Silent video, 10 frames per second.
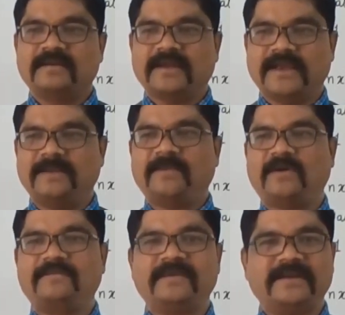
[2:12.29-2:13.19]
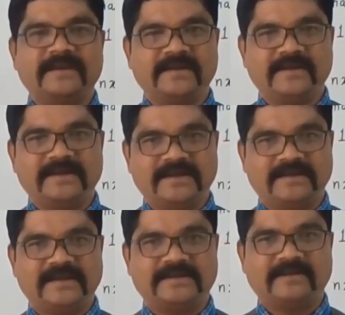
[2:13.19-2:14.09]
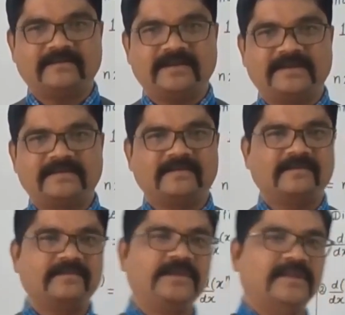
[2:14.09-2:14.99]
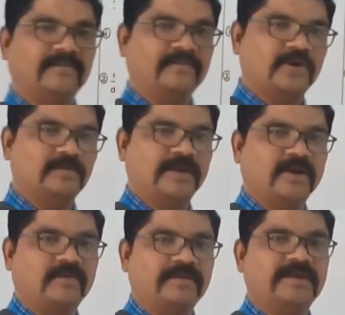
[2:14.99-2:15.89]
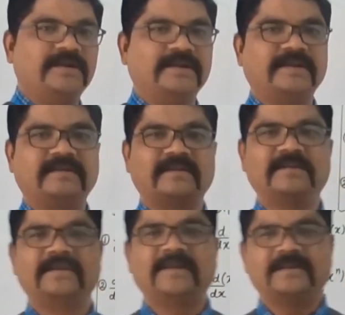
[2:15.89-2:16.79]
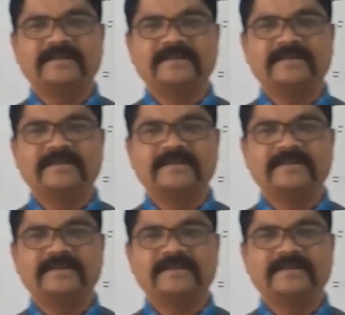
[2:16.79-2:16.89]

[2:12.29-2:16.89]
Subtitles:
help of integral calculus with the formula of integration,